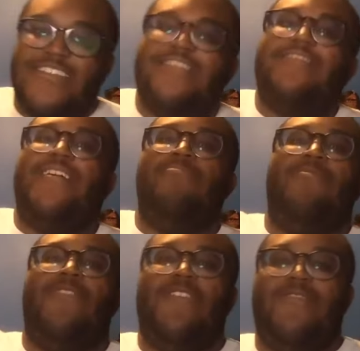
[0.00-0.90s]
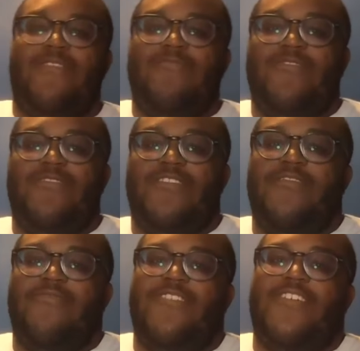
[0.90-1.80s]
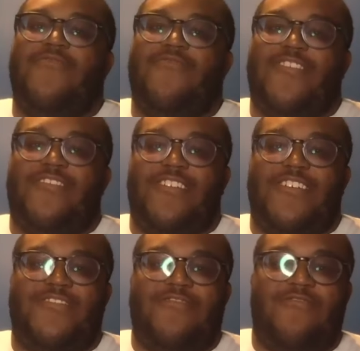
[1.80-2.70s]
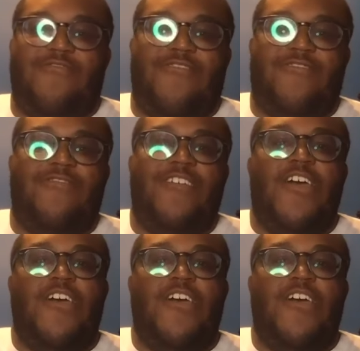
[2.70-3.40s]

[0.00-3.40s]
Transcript: This time around, I'm going to go in chronological order.